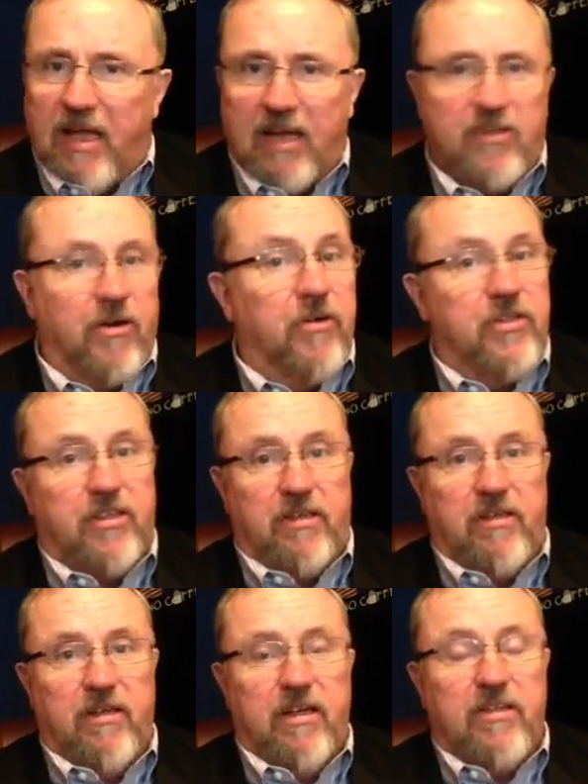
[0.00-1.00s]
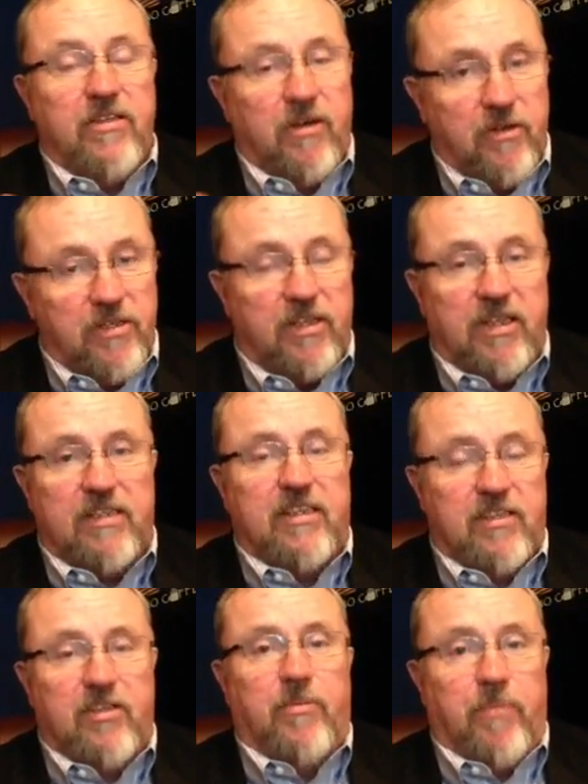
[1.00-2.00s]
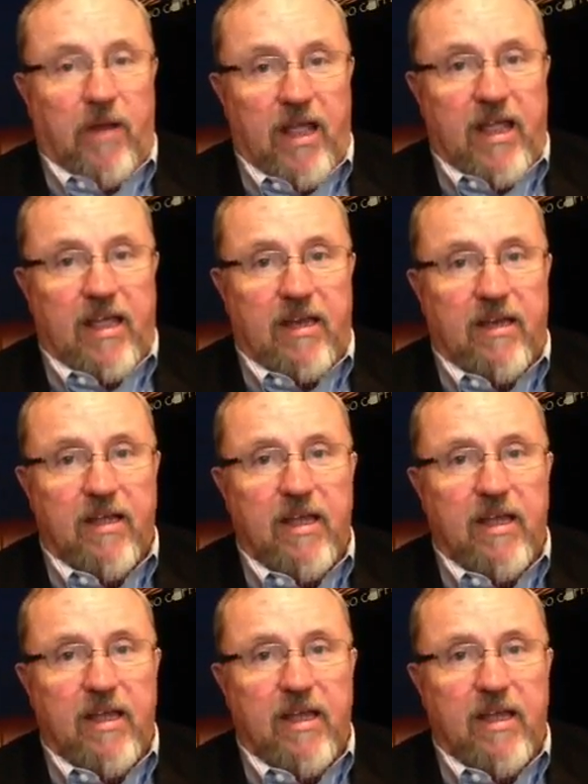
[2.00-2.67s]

I told you, this is their plan.